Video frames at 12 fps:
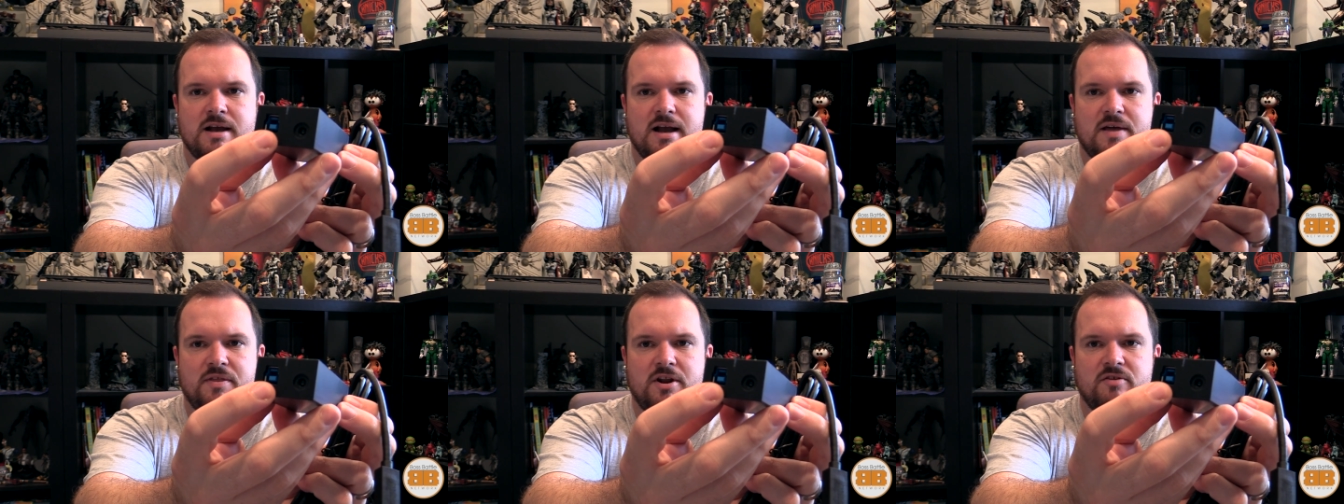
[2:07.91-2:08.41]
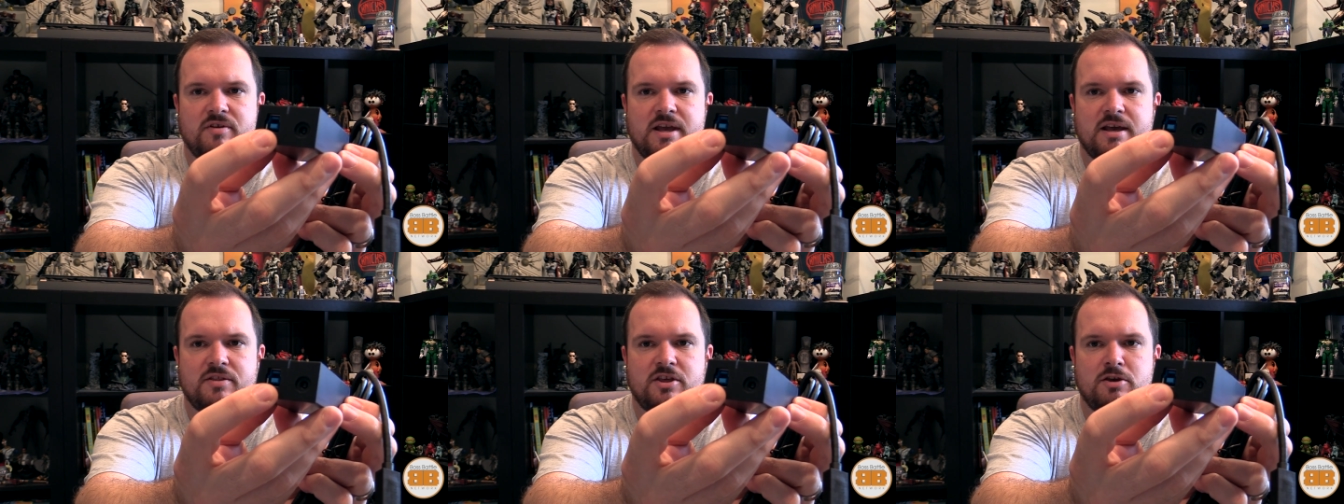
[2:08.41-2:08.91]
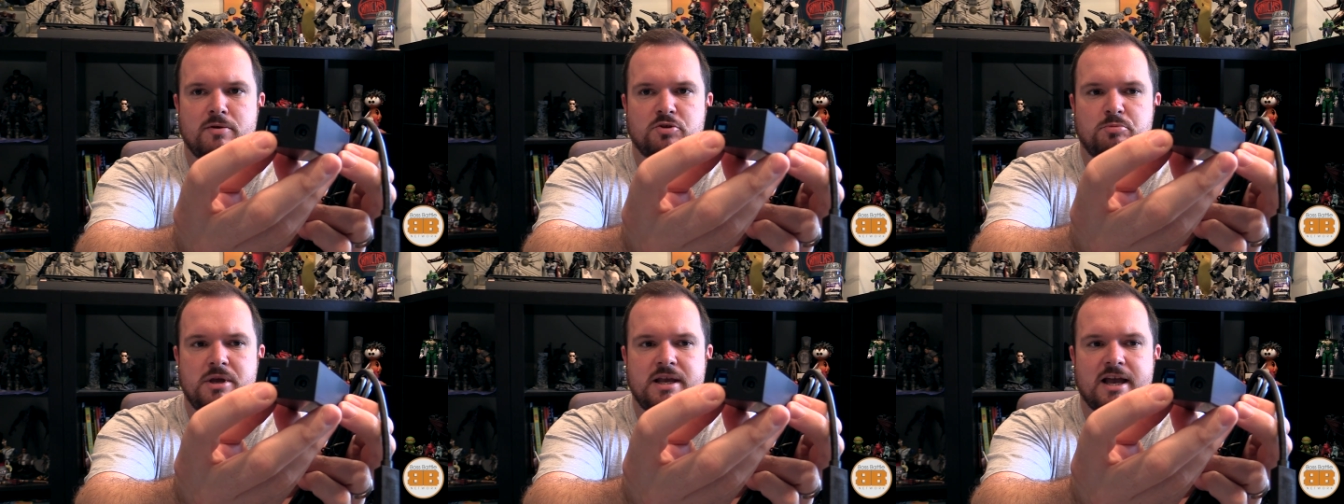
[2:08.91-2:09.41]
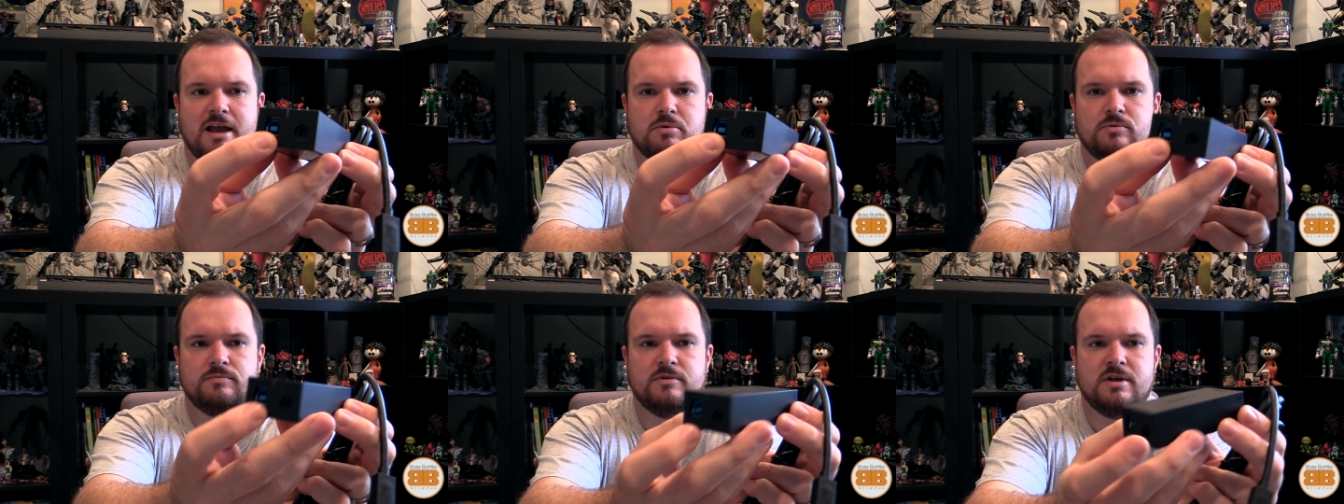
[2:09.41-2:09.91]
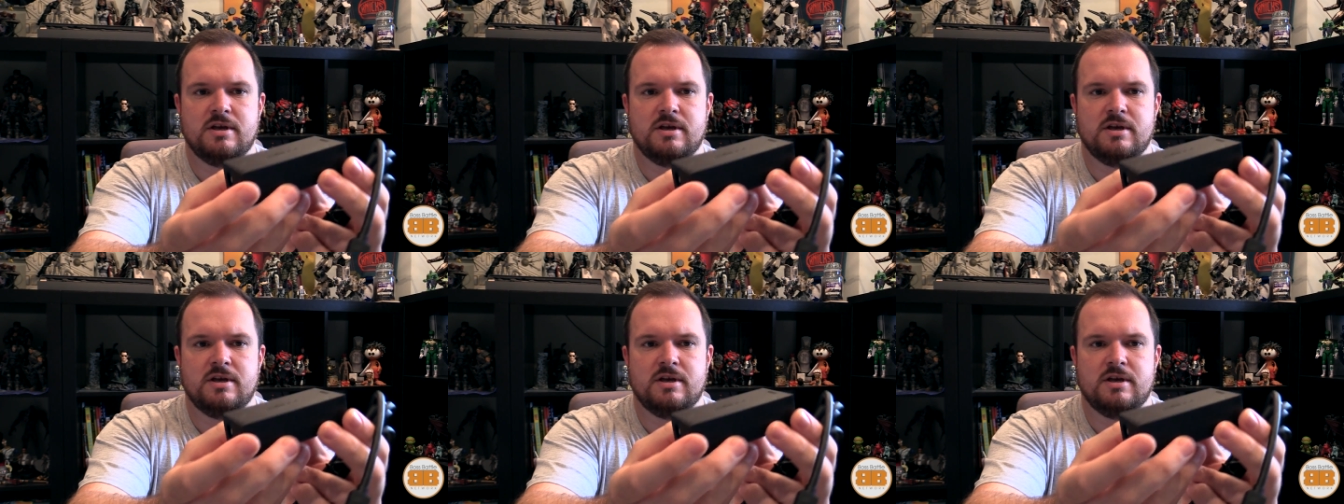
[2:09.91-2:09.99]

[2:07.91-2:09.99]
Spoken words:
and then over here the USB cable,